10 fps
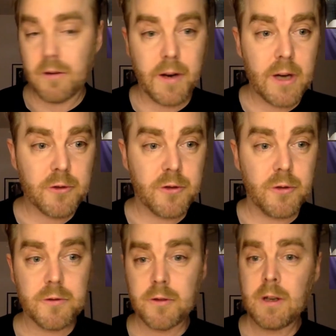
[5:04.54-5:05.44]
our
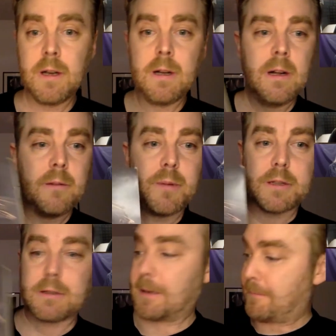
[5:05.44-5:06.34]
shores.
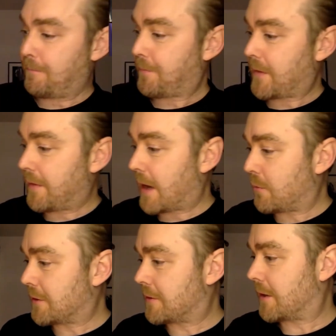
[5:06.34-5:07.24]
But that
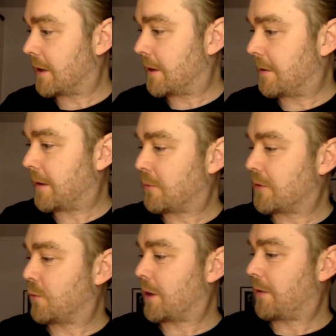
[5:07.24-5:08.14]
was
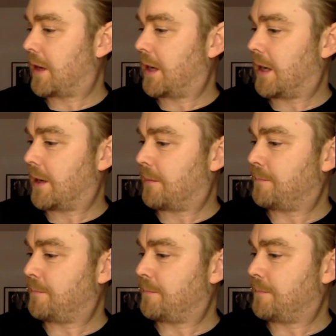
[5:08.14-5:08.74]
one of the